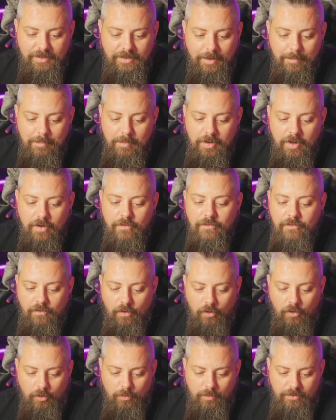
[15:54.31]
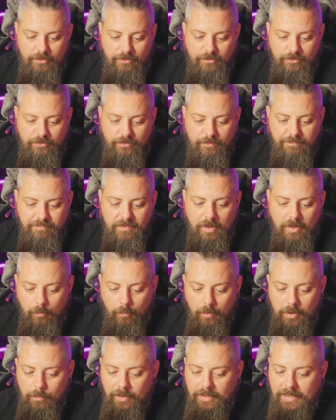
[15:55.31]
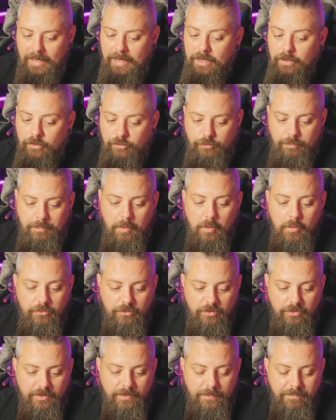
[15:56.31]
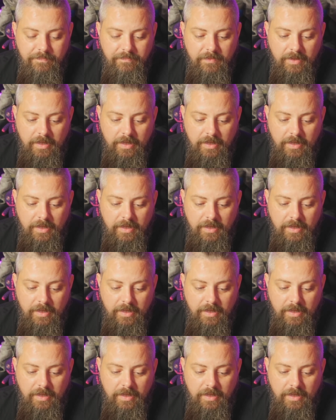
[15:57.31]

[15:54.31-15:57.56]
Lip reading: number of followers and we will get exposure.